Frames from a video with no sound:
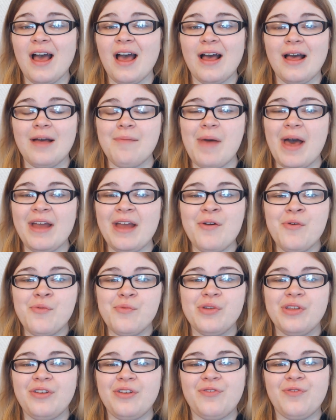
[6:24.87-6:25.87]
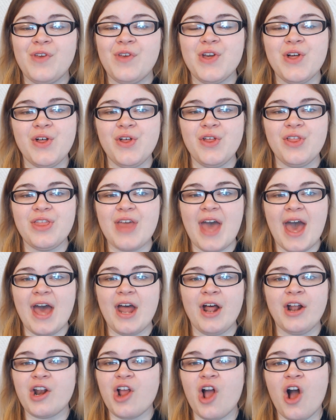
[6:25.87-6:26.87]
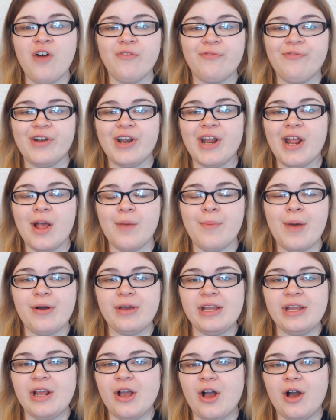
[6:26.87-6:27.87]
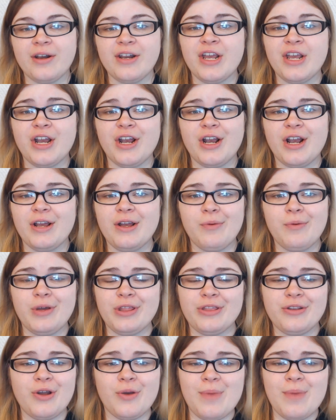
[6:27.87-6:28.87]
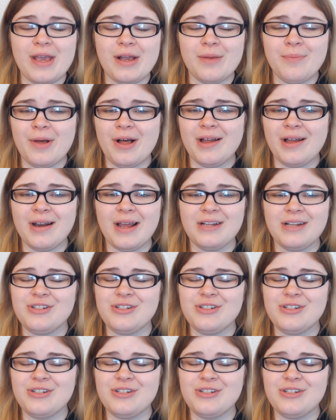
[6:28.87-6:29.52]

Um, I don't really feel that unconfident about getting on here with no makeup on.